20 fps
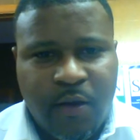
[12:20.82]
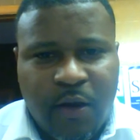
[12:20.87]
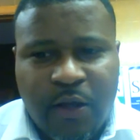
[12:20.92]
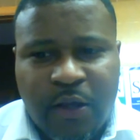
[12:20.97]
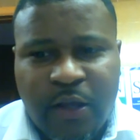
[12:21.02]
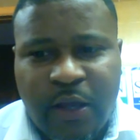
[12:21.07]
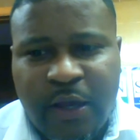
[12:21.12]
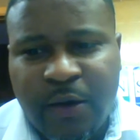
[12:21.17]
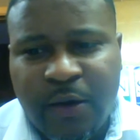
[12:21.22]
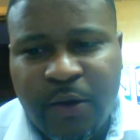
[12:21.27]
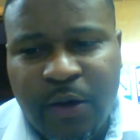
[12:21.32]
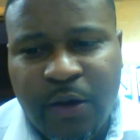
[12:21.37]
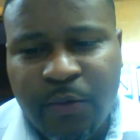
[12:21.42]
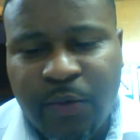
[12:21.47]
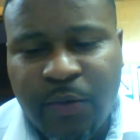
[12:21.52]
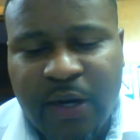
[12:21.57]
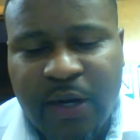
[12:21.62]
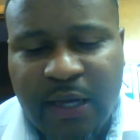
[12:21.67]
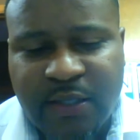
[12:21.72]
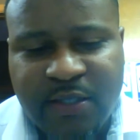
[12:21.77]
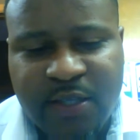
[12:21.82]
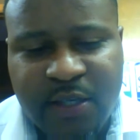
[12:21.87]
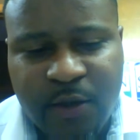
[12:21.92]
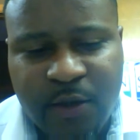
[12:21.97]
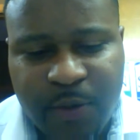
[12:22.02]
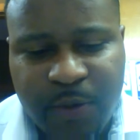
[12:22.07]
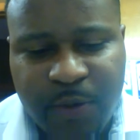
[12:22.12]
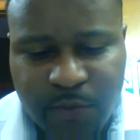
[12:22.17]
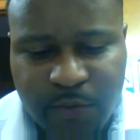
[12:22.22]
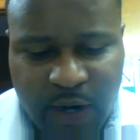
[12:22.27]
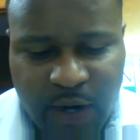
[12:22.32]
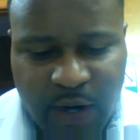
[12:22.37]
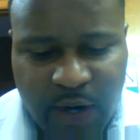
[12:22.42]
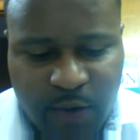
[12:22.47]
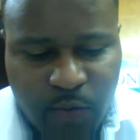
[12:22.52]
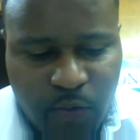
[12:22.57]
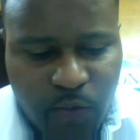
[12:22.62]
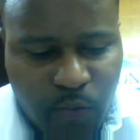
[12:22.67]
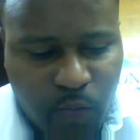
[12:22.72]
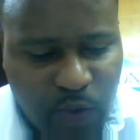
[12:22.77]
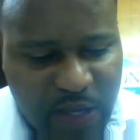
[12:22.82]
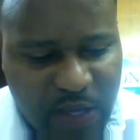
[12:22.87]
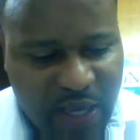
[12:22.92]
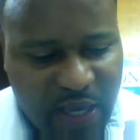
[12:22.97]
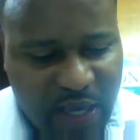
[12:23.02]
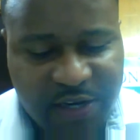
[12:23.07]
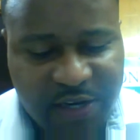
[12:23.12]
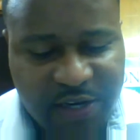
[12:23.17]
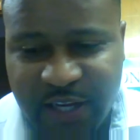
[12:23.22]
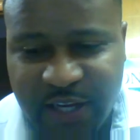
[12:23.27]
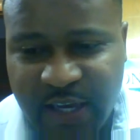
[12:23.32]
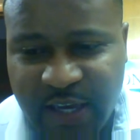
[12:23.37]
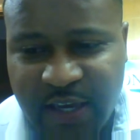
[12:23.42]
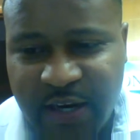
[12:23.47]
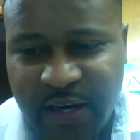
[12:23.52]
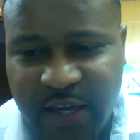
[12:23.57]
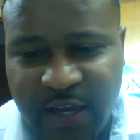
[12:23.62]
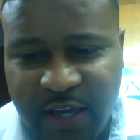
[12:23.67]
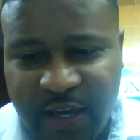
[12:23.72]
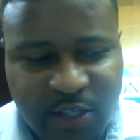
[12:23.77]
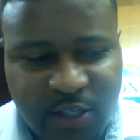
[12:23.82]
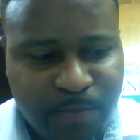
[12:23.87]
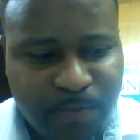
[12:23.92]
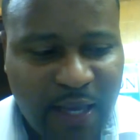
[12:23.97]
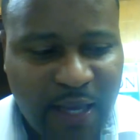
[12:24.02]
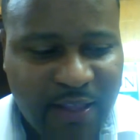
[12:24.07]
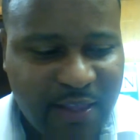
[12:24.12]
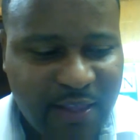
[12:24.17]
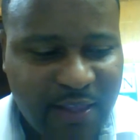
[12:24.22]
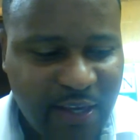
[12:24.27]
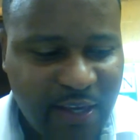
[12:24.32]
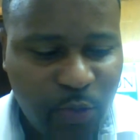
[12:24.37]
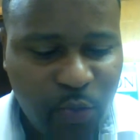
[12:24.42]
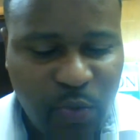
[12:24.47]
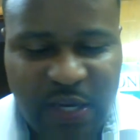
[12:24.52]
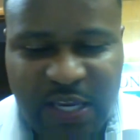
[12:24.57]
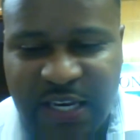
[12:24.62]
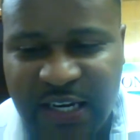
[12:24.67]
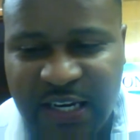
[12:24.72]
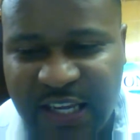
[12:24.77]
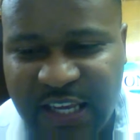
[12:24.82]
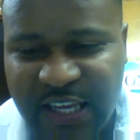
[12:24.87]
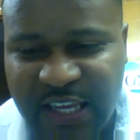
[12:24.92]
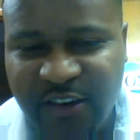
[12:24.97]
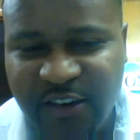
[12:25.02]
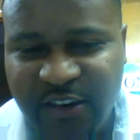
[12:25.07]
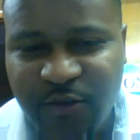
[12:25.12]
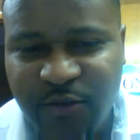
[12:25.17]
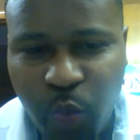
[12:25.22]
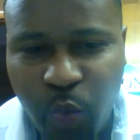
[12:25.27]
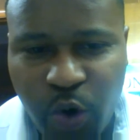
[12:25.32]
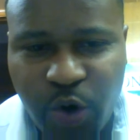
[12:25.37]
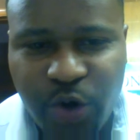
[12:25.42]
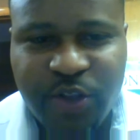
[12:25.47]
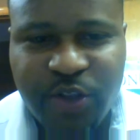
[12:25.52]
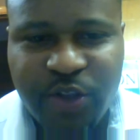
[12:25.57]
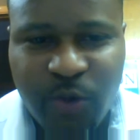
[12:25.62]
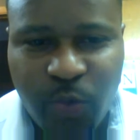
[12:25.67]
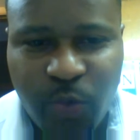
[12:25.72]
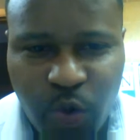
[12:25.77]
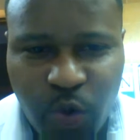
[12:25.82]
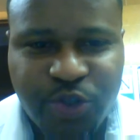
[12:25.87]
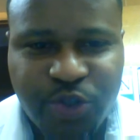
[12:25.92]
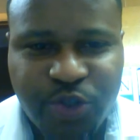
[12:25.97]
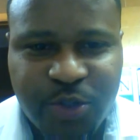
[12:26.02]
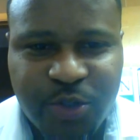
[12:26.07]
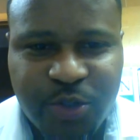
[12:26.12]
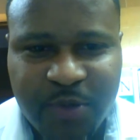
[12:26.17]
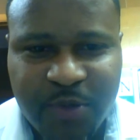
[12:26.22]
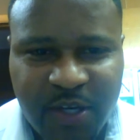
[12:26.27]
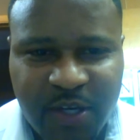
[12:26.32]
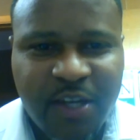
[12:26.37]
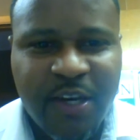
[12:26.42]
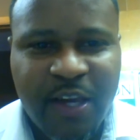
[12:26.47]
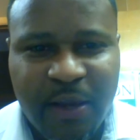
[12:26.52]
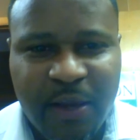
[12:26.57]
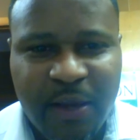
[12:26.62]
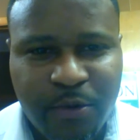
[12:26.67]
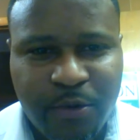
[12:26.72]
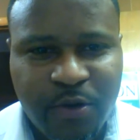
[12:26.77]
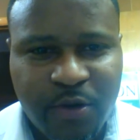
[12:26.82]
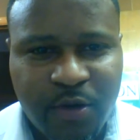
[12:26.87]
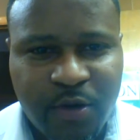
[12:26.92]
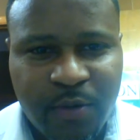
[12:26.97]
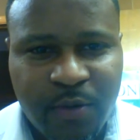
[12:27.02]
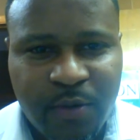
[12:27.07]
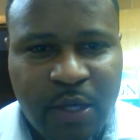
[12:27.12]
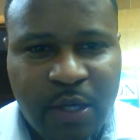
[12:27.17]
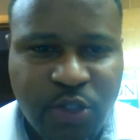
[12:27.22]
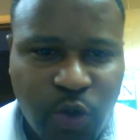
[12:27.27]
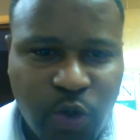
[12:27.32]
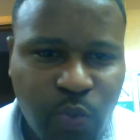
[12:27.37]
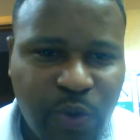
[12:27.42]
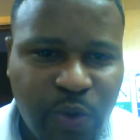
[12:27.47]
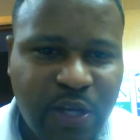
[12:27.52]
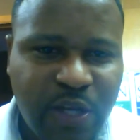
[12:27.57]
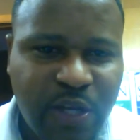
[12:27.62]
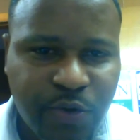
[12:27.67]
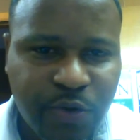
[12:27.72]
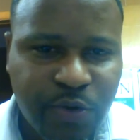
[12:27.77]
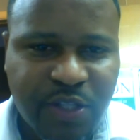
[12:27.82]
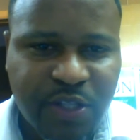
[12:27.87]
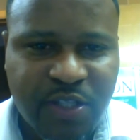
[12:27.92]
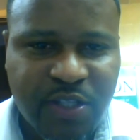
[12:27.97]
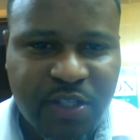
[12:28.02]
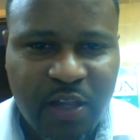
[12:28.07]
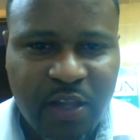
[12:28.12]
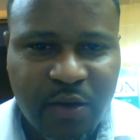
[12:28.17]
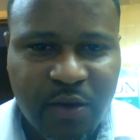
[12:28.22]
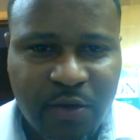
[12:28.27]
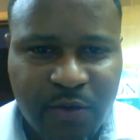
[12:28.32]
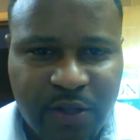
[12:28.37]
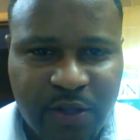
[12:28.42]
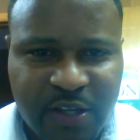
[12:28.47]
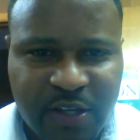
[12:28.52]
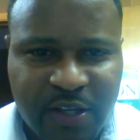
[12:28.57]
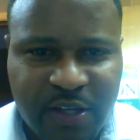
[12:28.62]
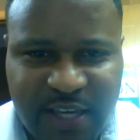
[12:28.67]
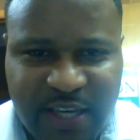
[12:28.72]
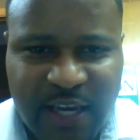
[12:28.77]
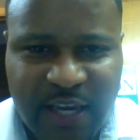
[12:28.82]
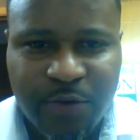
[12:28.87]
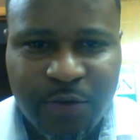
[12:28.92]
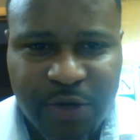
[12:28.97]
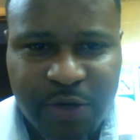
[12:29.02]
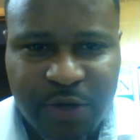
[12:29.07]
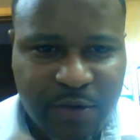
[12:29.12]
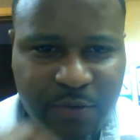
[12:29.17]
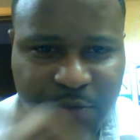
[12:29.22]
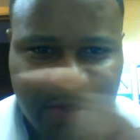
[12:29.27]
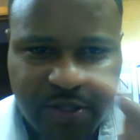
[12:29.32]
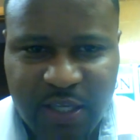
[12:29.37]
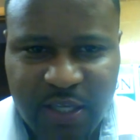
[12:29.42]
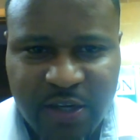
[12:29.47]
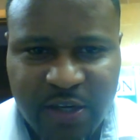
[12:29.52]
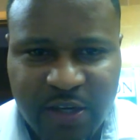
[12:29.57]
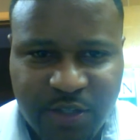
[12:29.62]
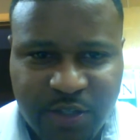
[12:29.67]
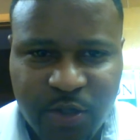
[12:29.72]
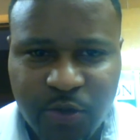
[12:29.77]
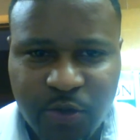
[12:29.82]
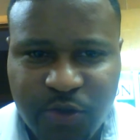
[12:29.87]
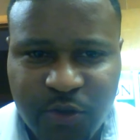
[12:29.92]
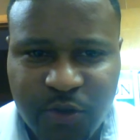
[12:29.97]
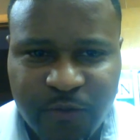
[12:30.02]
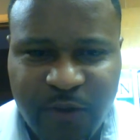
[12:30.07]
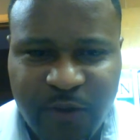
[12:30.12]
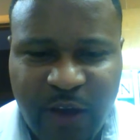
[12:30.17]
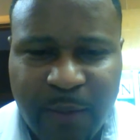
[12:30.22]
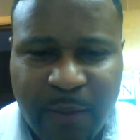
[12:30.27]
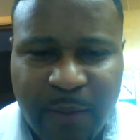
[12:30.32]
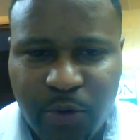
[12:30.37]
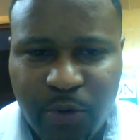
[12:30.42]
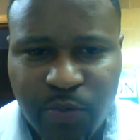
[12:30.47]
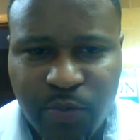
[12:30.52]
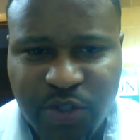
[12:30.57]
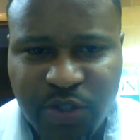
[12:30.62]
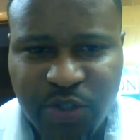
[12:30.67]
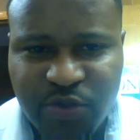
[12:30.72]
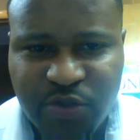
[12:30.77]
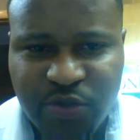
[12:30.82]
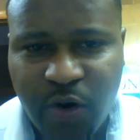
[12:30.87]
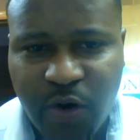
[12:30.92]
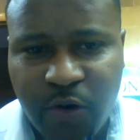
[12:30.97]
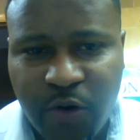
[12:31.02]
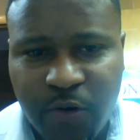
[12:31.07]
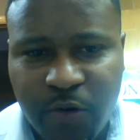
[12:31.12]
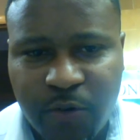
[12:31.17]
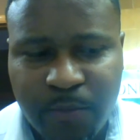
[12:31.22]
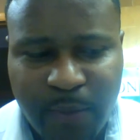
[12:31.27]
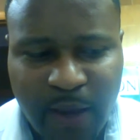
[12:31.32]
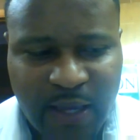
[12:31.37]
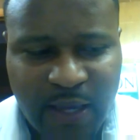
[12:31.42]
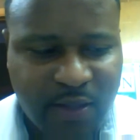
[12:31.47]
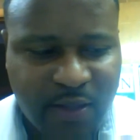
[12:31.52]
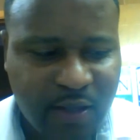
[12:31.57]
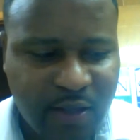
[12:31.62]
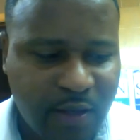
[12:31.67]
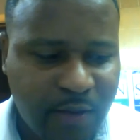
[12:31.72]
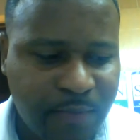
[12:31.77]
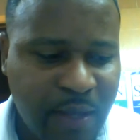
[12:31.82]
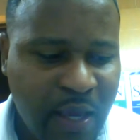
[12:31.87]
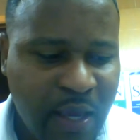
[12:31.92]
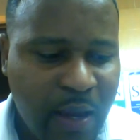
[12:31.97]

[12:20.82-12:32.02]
And what I tell people, Ryan, we at a day and age, back then we lived, worked, and worshiped in the neighborhood. So we knew each other. The integrity was there. The social fabric was strong back then.